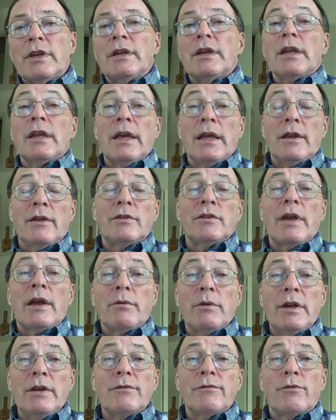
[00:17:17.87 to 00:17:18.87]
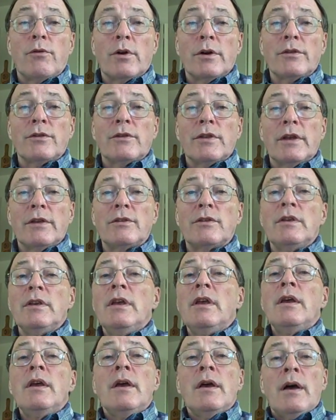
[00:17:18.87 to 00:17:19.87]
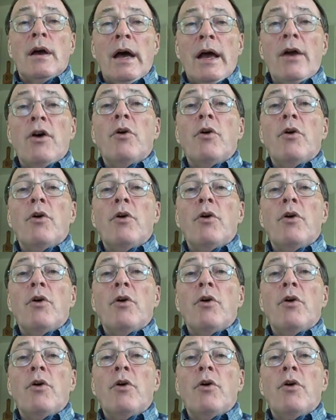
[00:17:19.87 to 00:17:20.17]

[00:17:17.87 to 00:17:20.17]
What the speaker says: And again, as I reinforce this, I